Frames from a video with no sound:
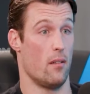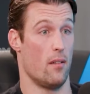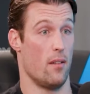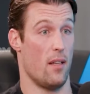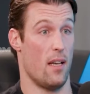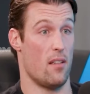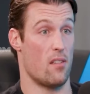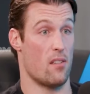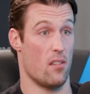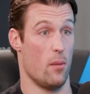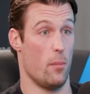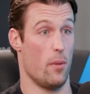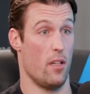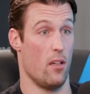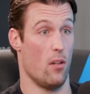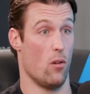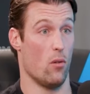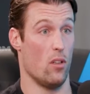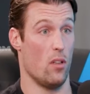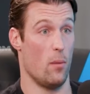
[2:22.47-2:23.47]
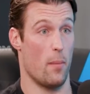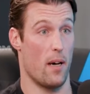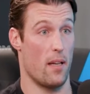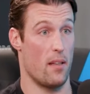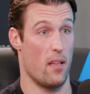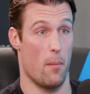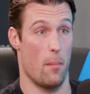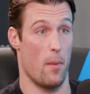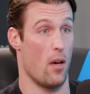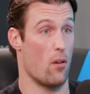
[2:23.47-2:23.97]
That is limited only by
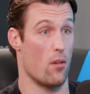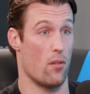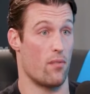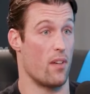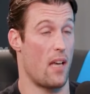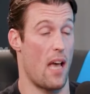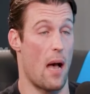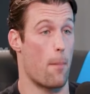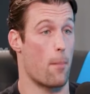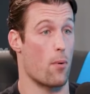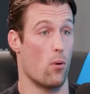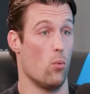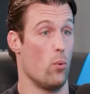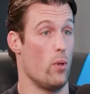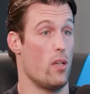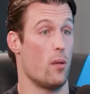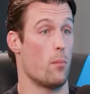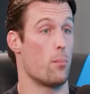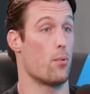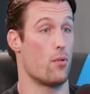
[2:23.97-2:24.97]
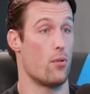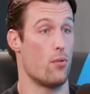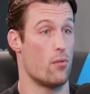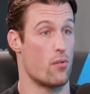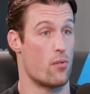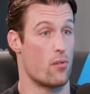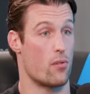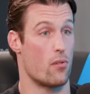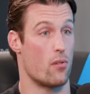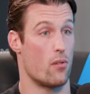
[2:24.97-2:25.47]
the amount of capital we can
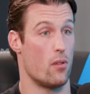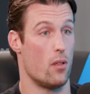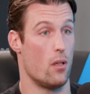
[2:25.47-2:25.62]
produce.